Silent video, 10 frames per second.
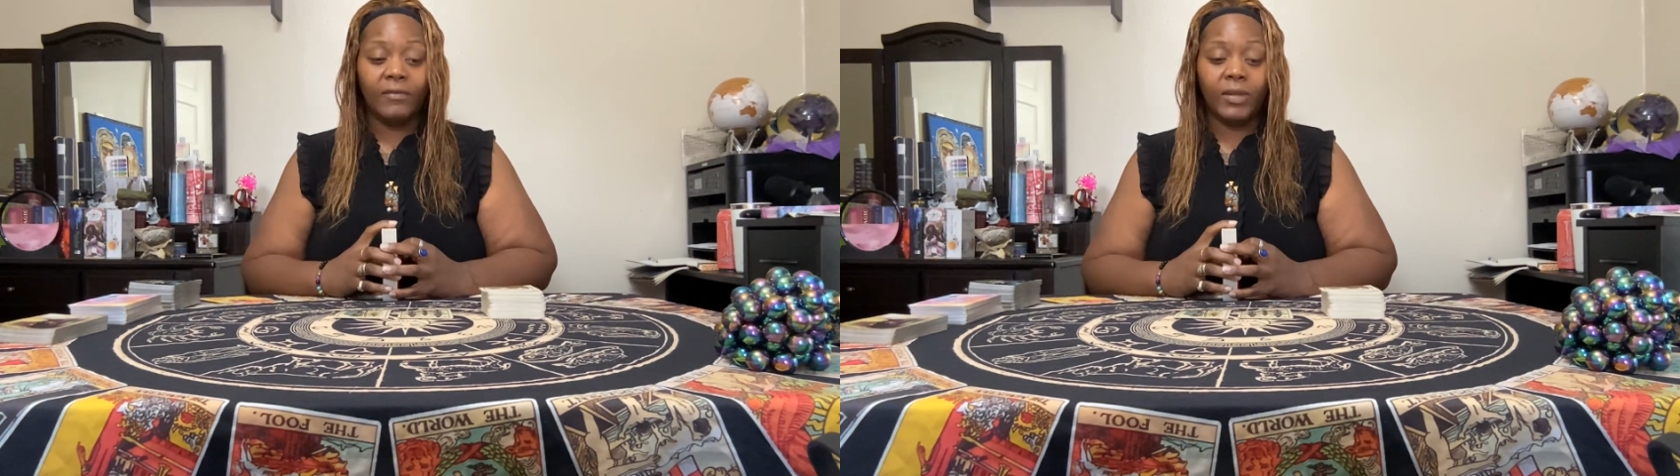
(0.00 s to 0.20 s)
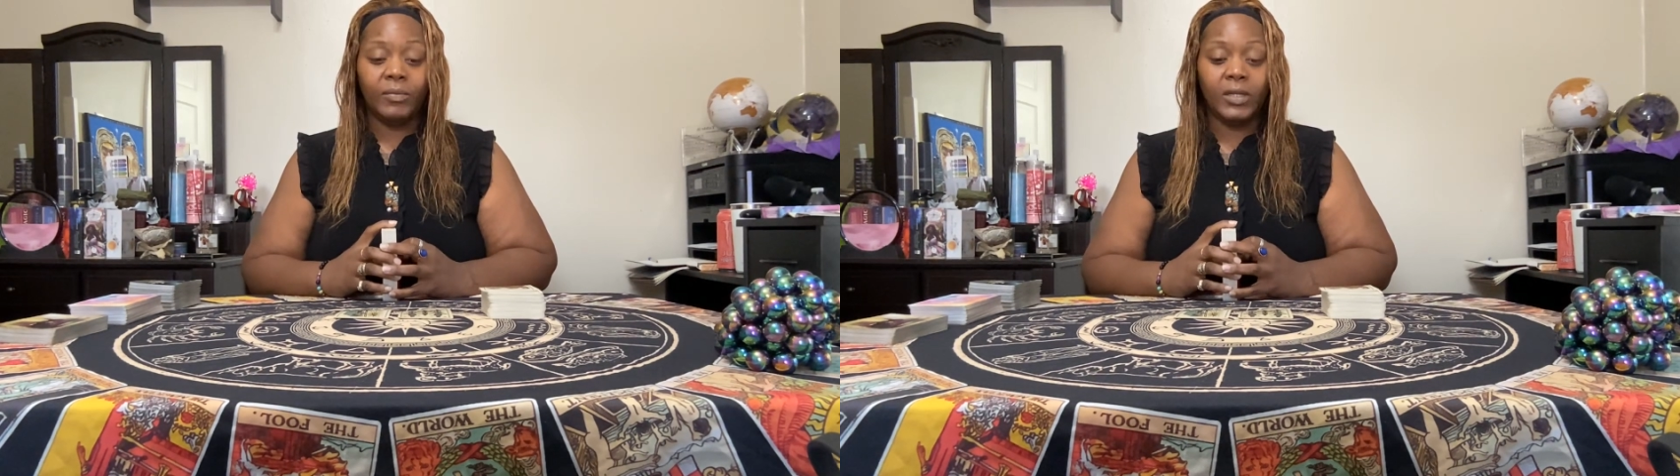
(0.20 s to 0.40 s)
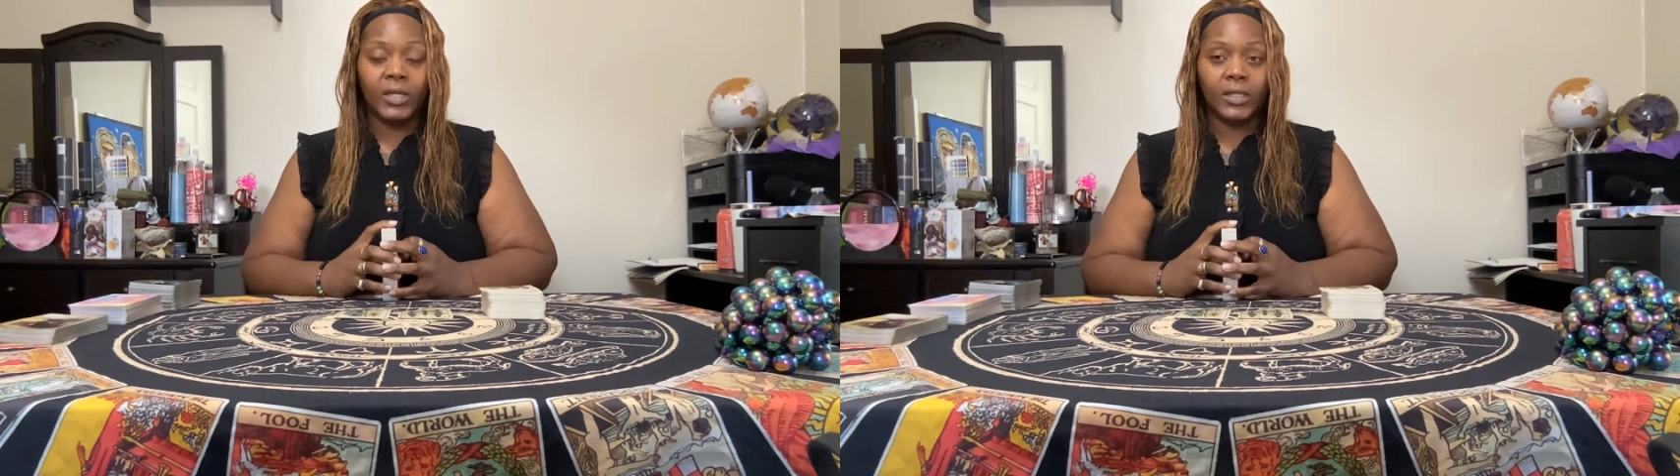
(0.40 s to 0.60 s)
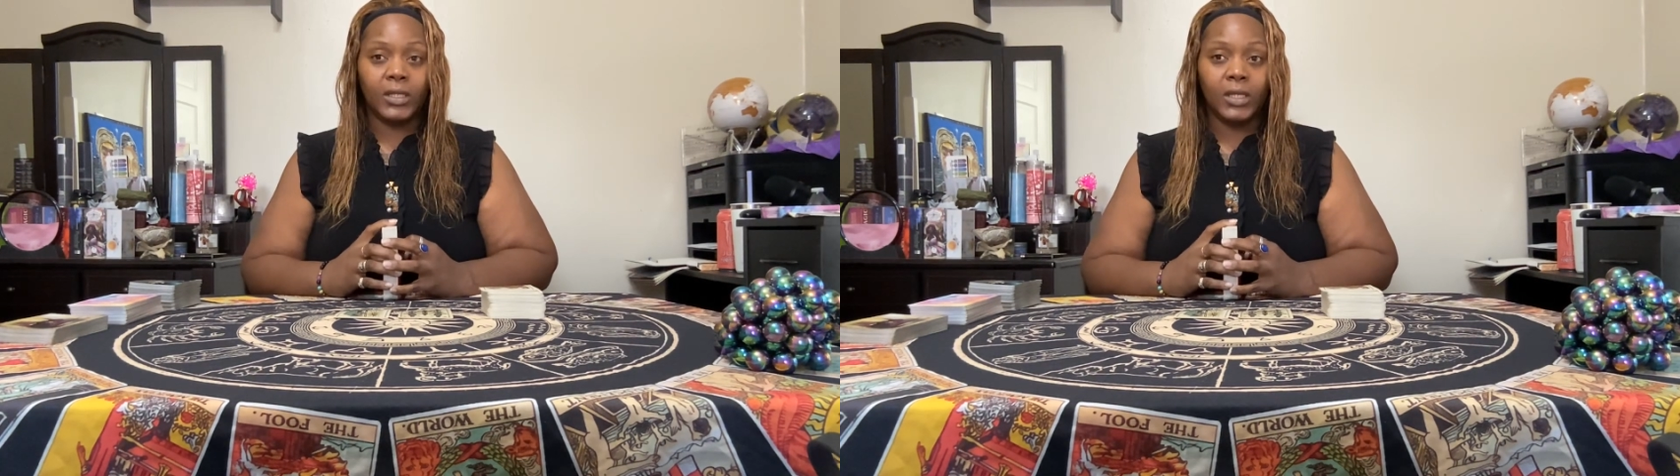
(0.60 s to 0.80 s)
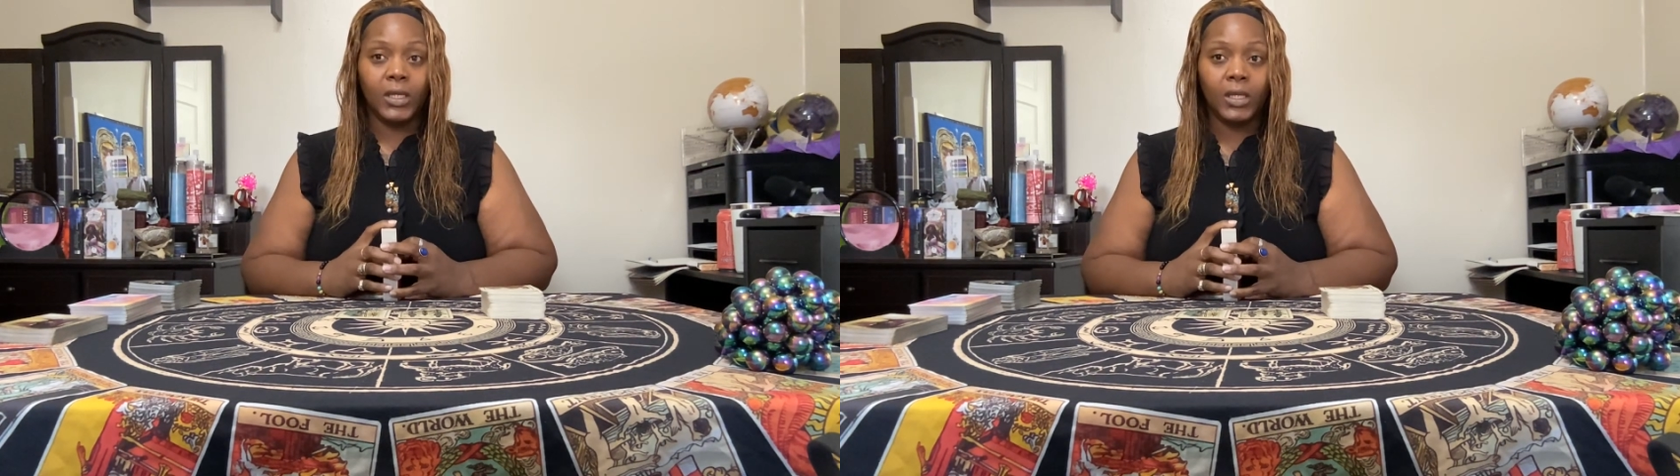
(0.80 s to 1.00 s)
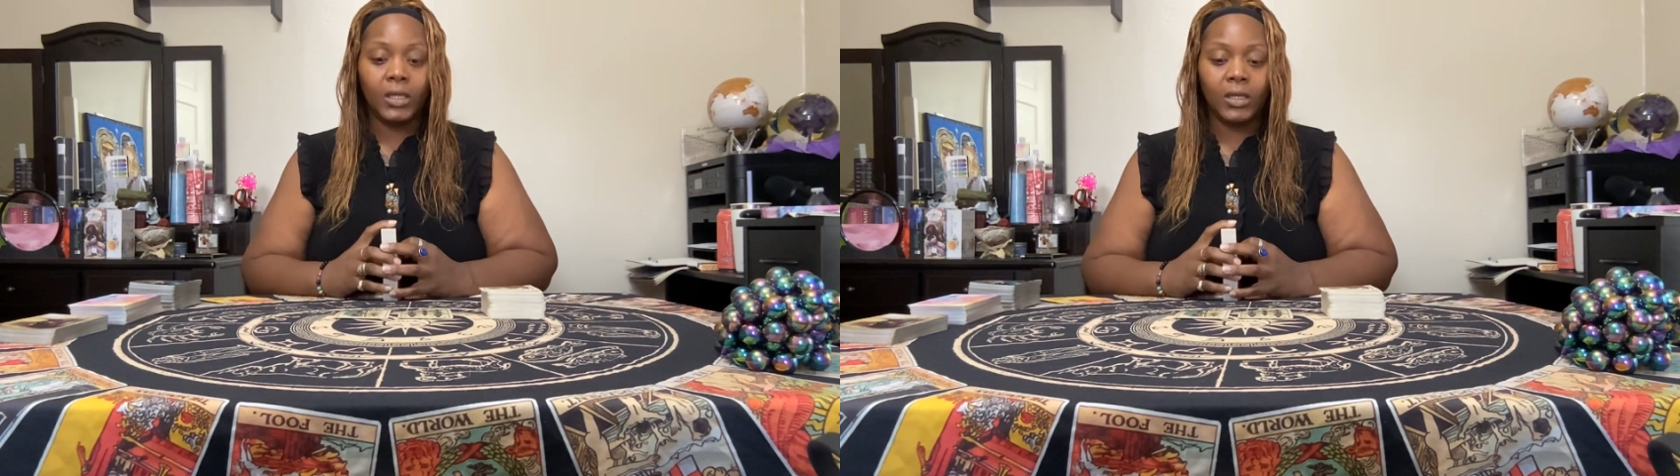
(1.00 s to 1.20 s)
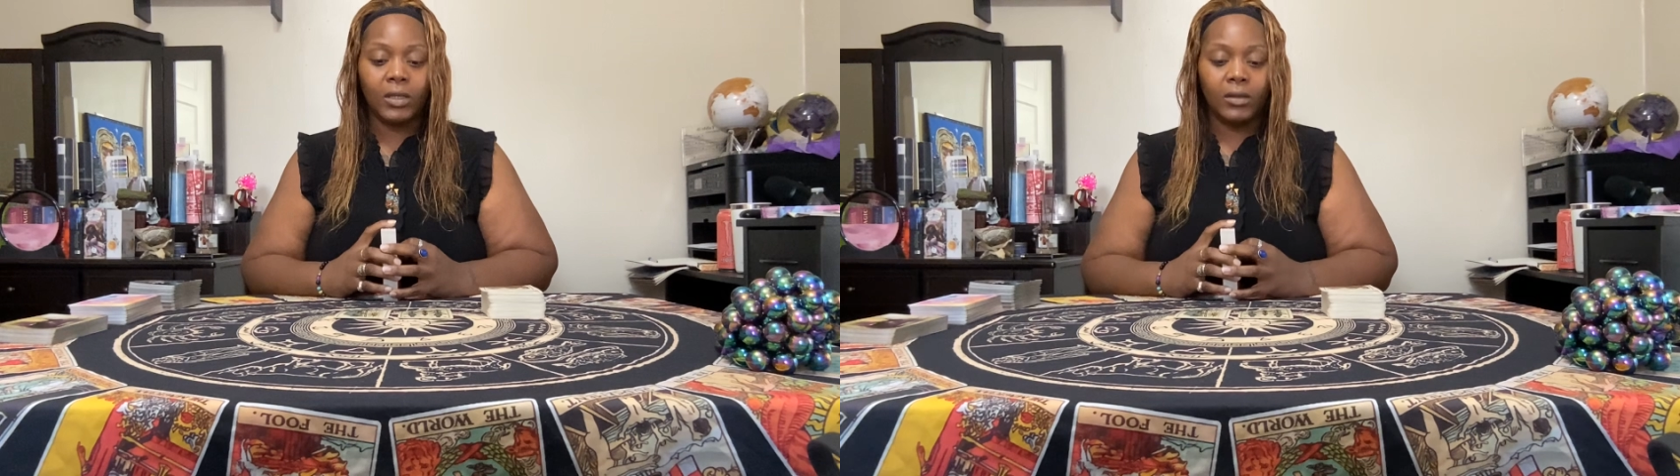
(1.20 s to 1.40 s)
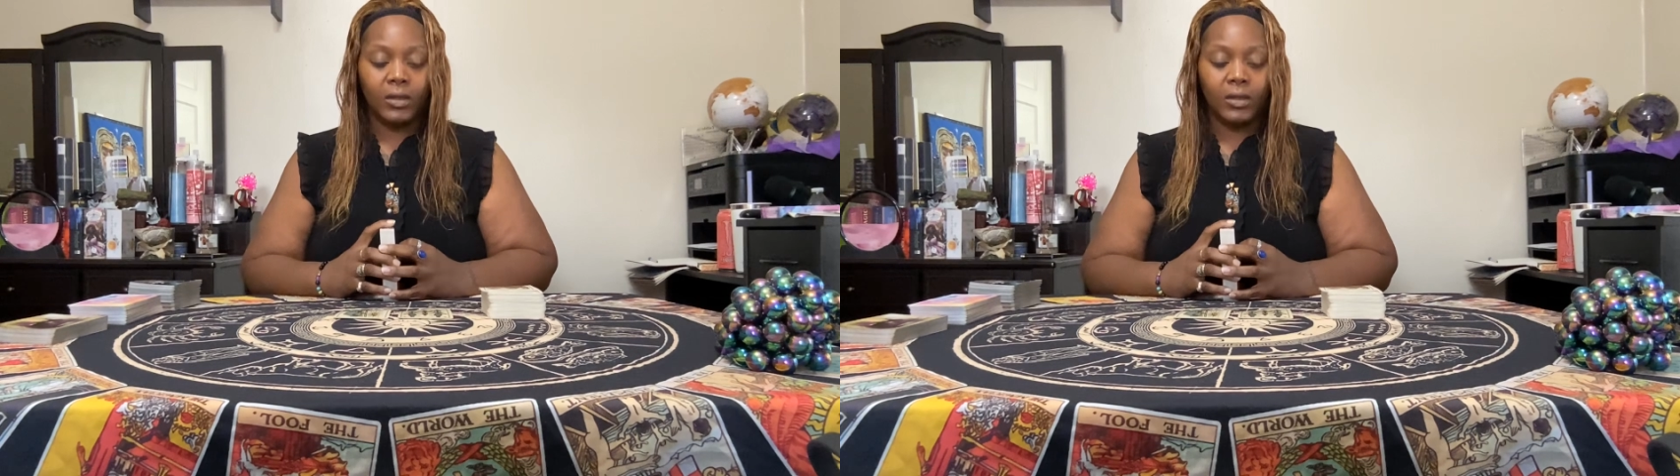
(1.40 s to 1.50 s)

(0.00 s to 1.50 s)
gonna be nothing good.